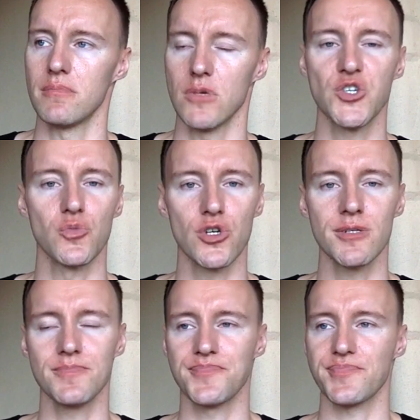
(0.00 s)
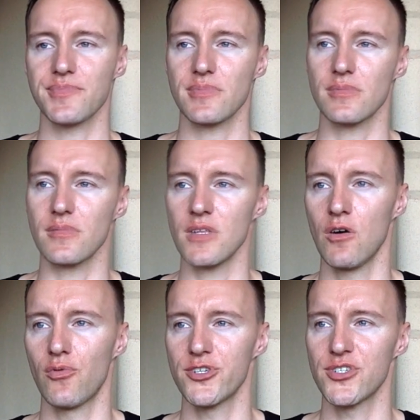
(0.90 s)
much more
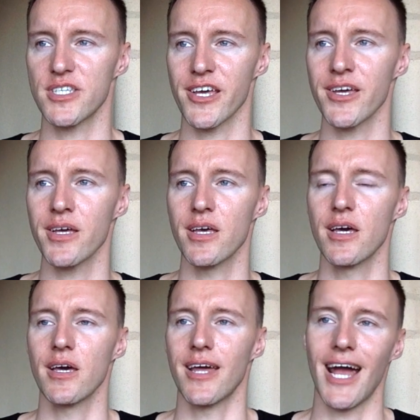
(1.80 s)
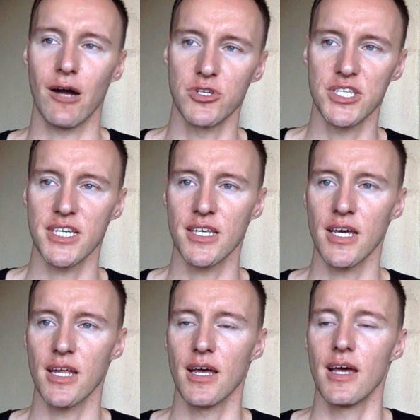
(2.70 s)
of what you're saying and how you're saying
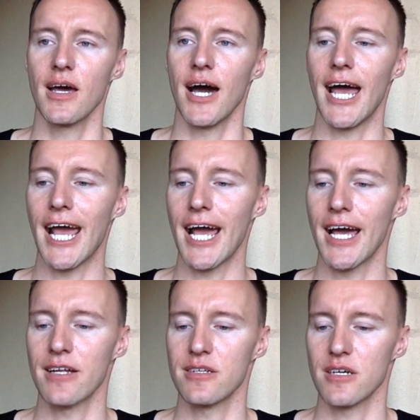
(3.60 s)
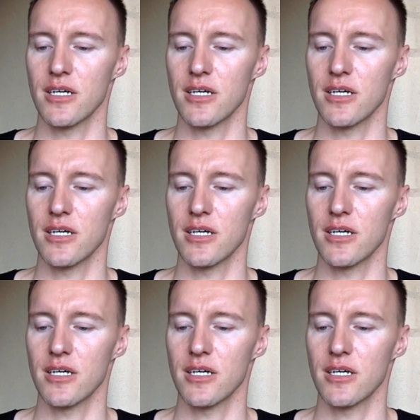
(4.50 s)
it. And